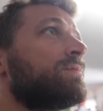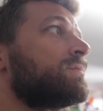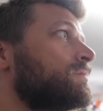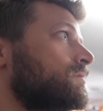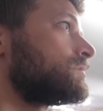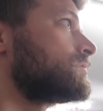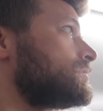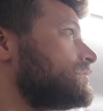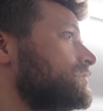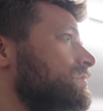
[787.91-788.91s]
Really
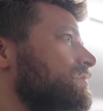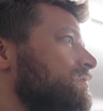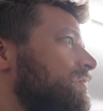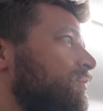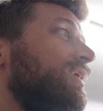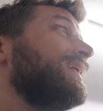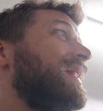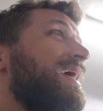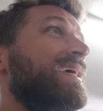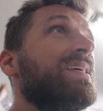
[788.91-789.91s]

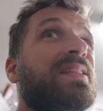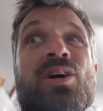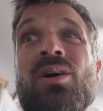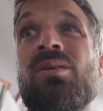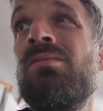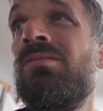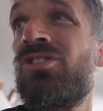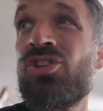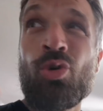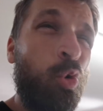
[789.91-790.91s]
like it though.
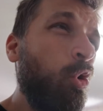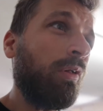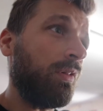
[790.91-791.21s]
It's cool.